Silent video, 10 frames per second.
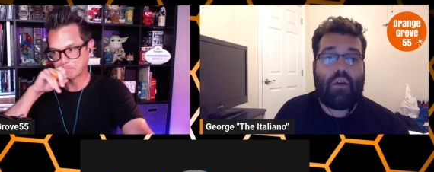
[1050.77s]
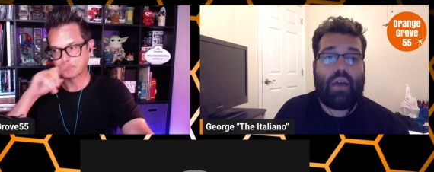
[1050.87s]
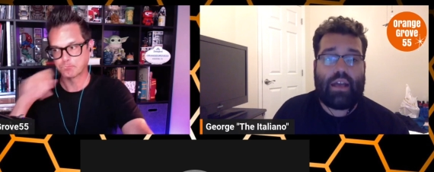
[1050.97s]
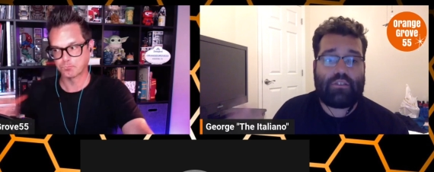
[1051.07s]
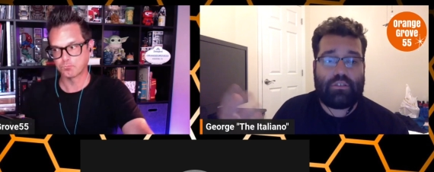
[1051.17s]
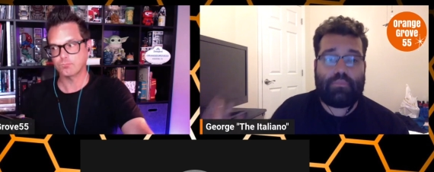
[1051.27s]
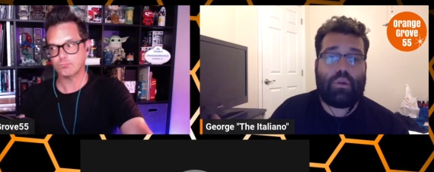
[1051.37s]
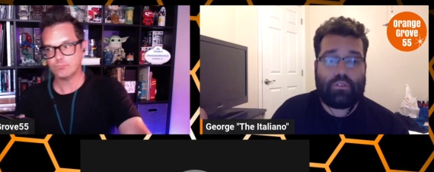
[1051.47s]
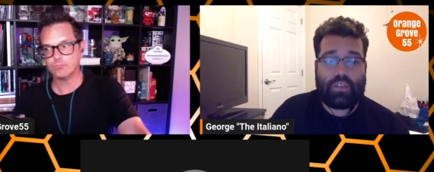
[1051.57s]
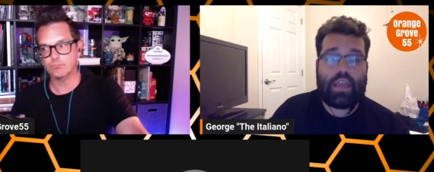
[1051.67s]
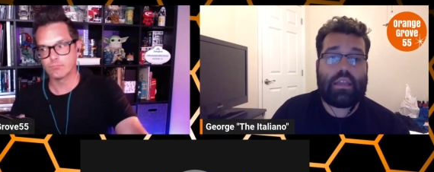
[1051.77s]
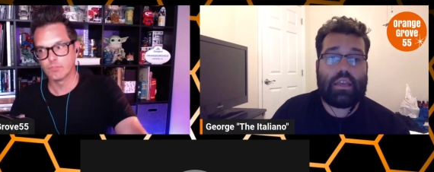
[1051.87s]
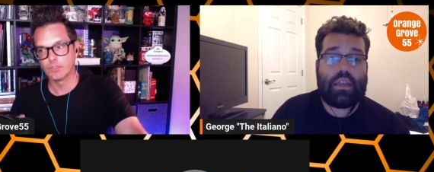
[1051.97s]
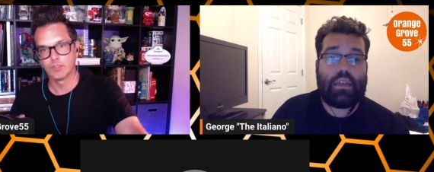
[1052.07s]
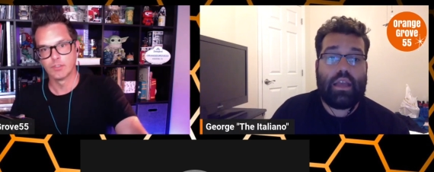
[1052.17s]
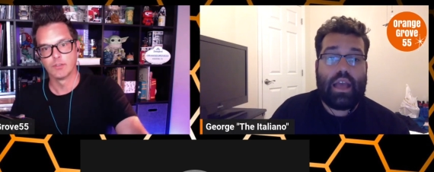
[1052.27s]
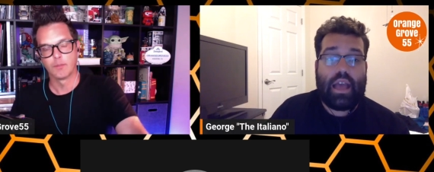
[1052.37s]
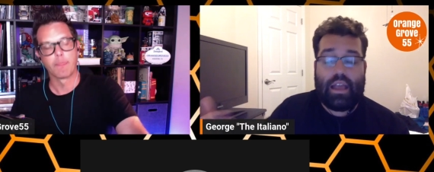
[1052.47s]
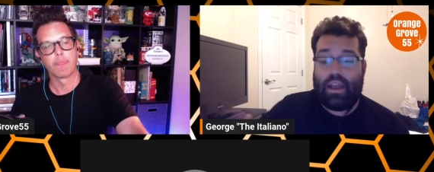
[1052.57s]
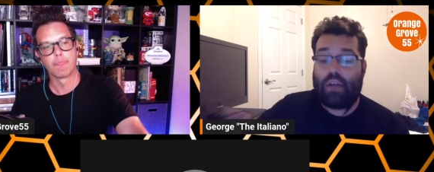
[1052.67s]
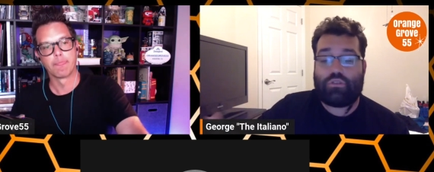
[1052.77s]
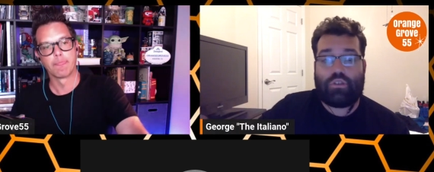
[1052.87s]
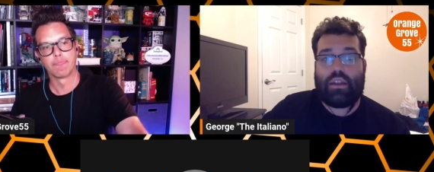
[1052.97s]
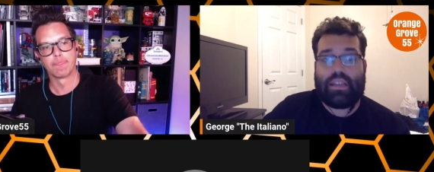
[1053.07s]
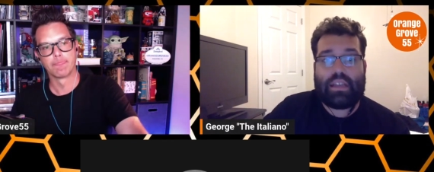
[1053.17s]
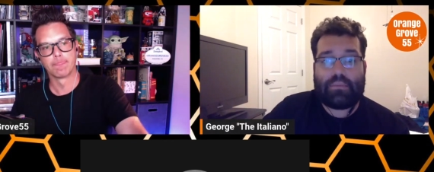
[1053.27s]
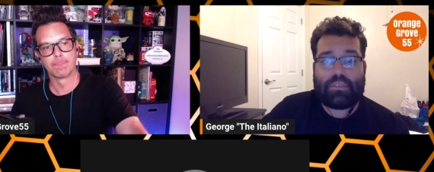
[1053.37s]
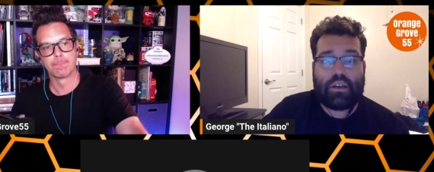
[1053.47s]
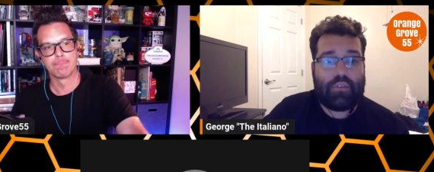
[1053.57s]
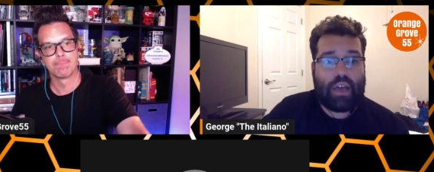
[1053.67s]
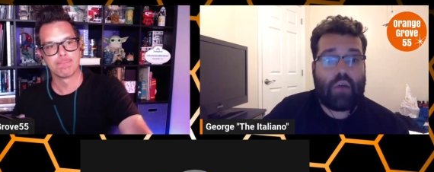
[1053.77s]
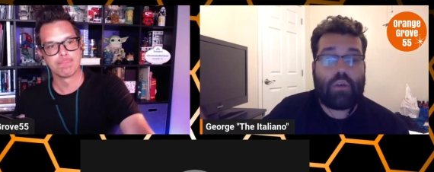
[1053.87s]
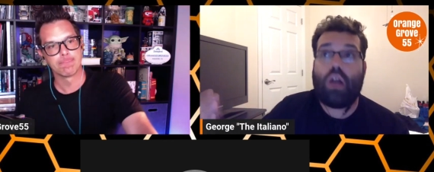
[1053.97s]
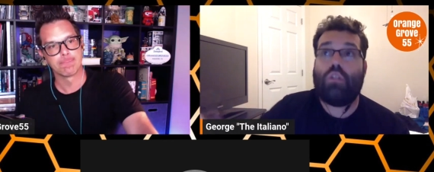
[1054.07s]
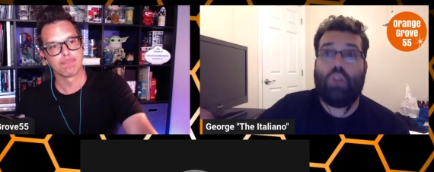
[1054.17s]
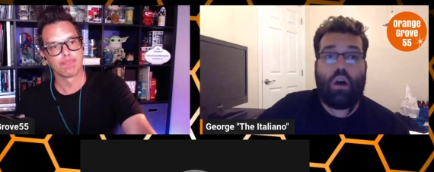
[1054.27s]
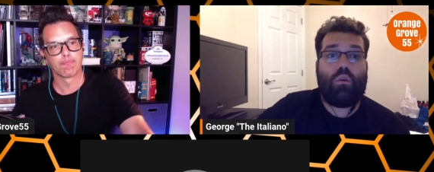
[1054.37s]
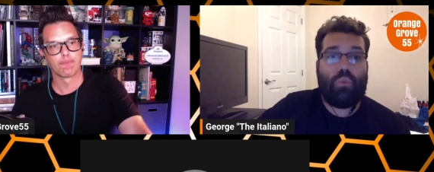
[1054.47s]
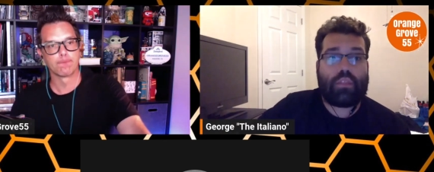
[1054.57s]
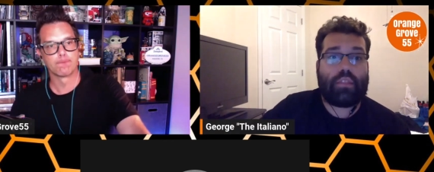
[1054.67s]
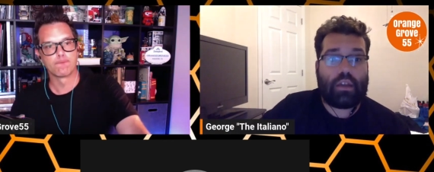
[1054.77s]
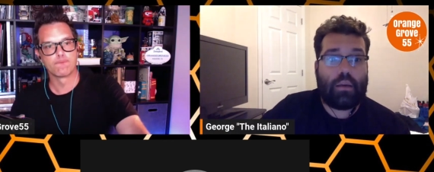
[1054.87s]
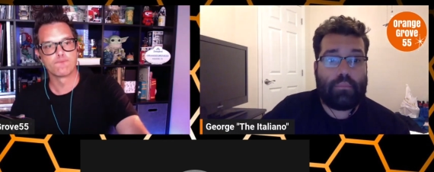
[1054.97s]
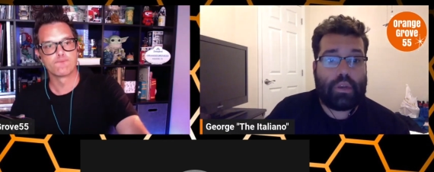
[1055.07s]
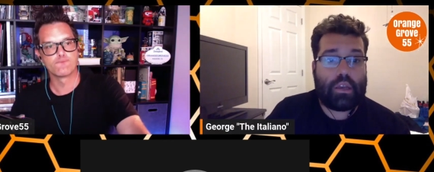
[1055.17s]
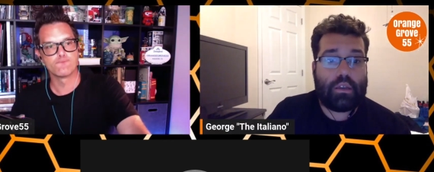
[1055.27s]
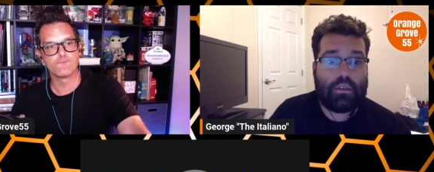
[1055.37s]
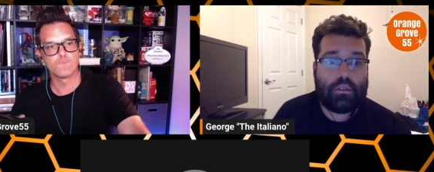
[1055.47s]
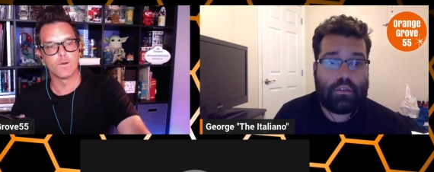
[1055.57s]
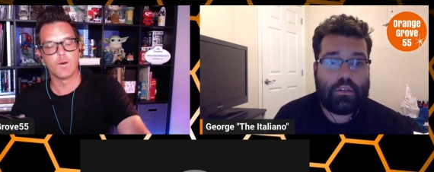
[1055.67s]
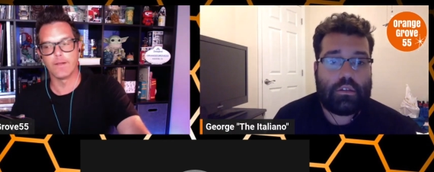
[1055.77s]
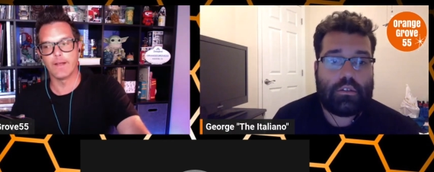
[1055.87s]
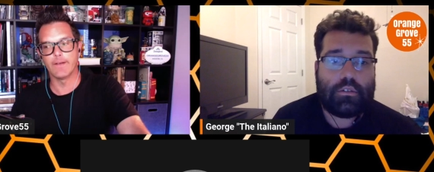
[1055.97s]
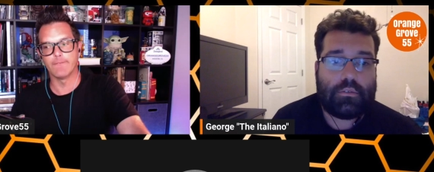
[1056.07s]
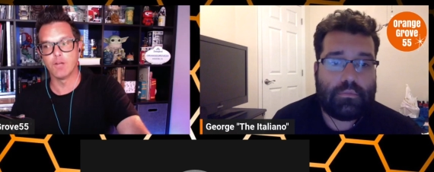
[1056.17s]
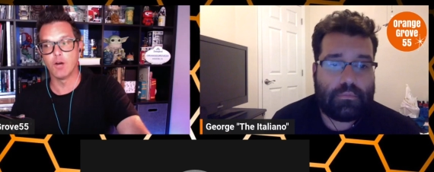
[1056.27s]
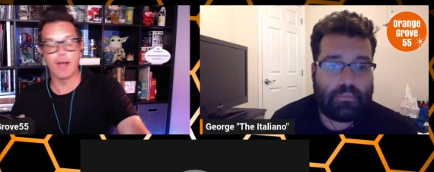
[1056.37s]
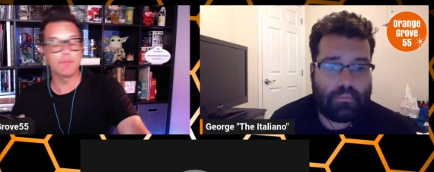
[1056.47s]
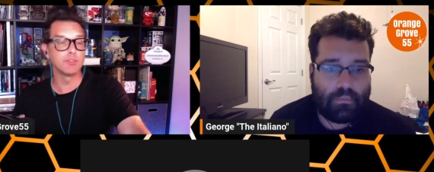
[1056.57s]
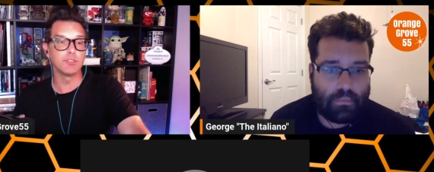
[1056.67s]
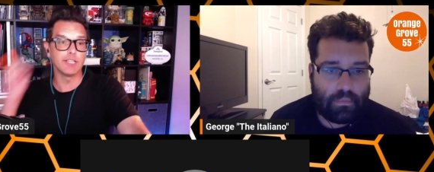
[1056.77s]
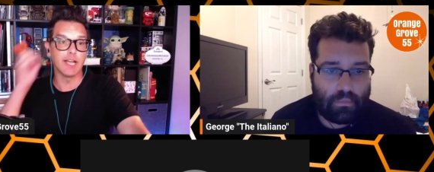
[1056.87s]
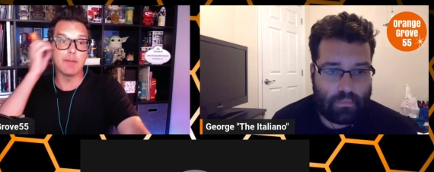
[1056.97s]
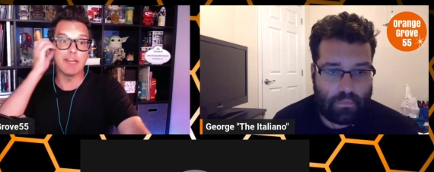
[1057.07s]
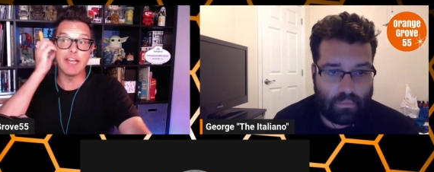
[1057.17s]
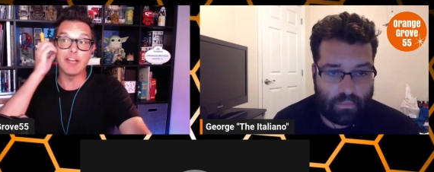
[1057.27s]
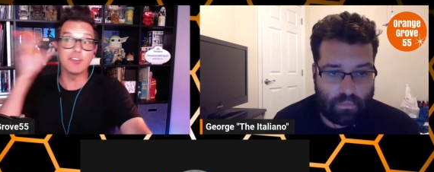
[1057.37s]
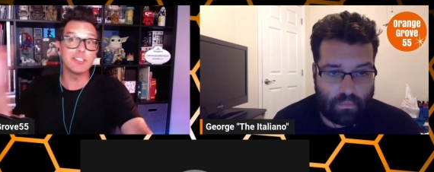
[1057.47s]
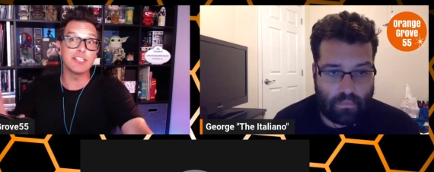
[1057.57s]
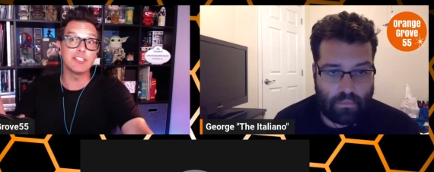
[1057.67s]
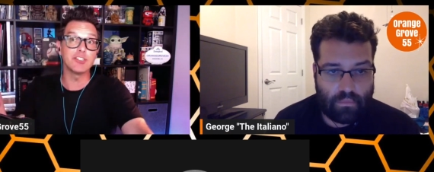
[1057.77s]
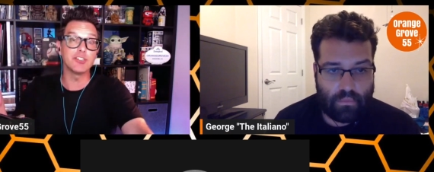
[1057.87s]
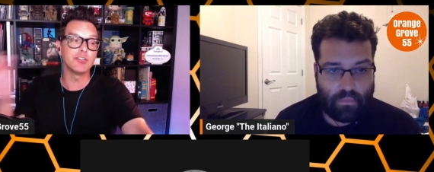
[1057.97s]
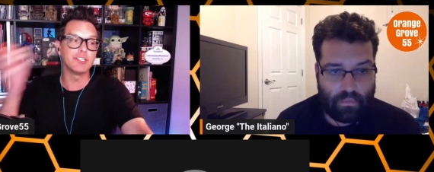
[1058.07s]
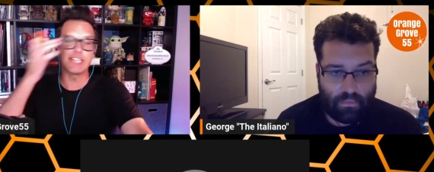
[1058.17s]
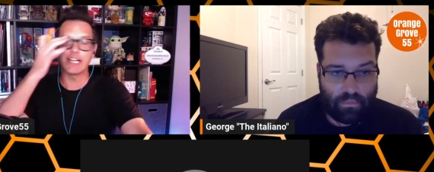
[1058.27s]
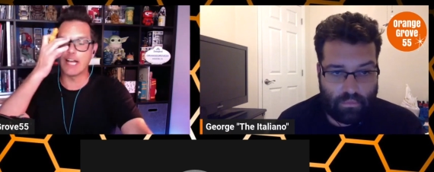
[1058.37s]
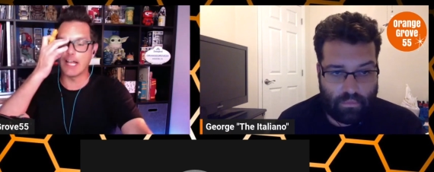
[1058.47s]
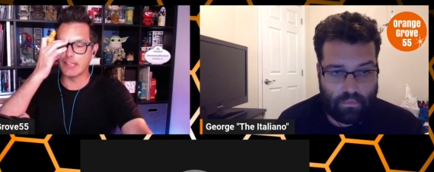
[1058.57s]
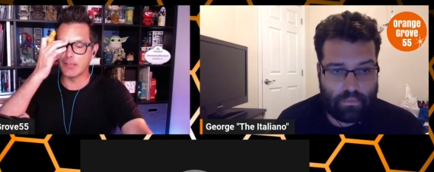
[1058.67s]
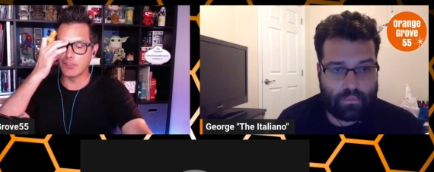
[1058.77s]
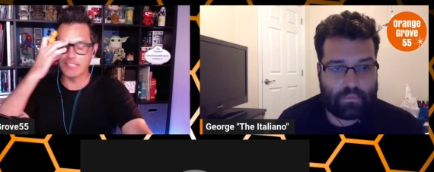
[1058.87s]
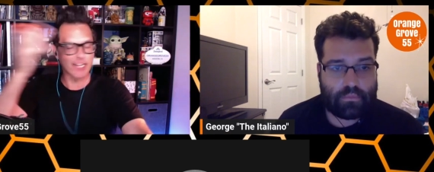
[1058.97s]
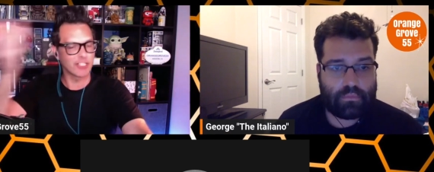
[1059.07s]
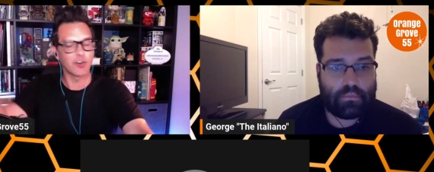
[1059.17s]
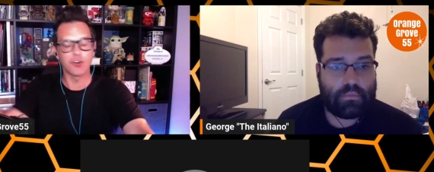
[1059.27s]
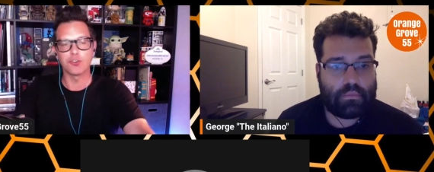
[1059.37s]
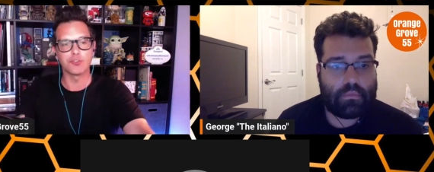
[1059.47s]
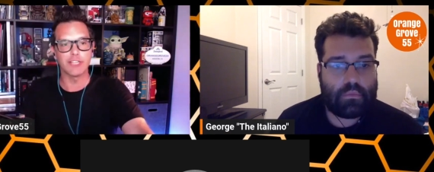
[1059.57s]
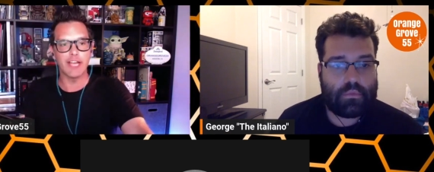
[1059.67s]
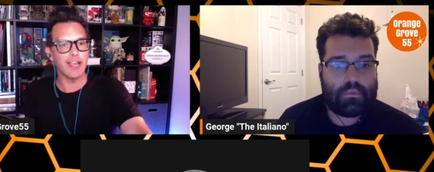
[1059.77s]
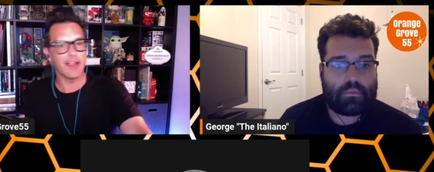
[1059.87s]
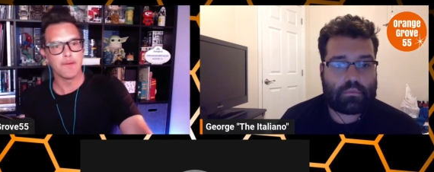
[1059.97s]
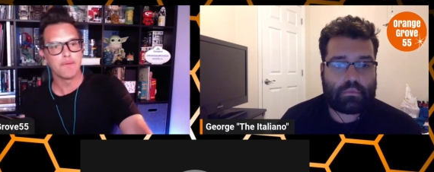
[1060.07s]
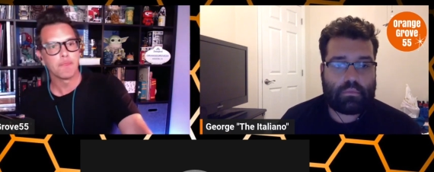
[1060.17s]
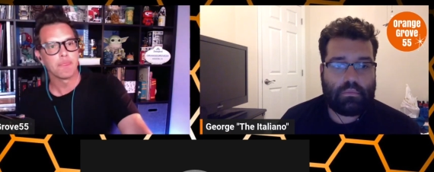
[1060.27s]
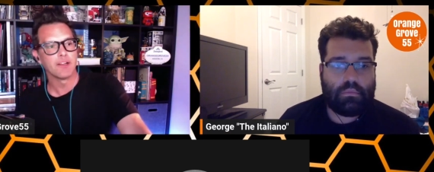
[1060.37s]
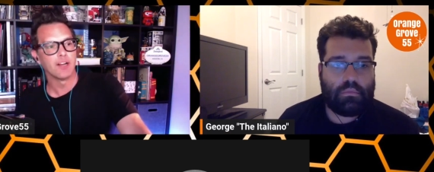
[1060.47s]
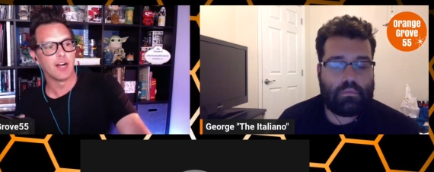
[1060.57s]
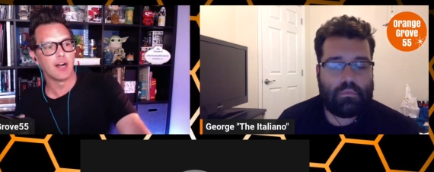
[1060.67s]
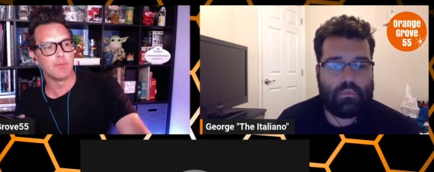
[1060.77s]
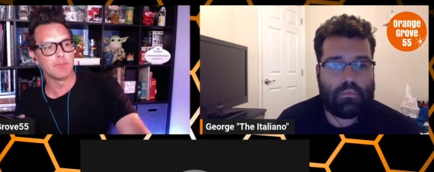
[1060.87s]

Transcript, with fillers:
Speaker 1: has to partake in and now trying to get himself out along with the company.
Speaker 2: Oh, yeah. No, absolutely. I mean, and here's the thing, too, is like I, there was actually an article today um,